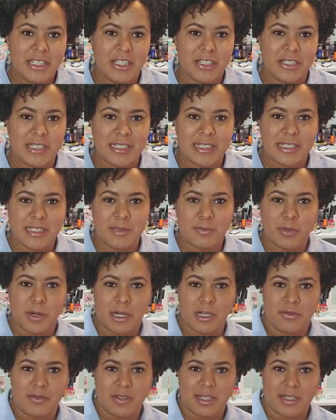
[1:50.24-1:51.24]
You can see
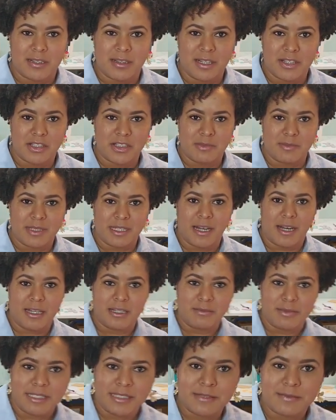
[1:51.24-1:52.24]
part of the collection
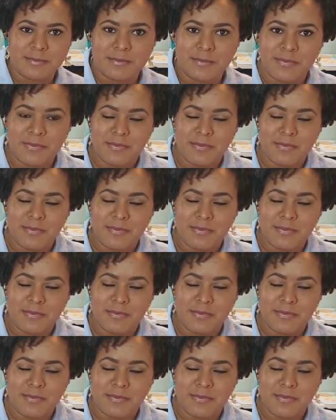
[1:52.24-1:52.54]
behind me.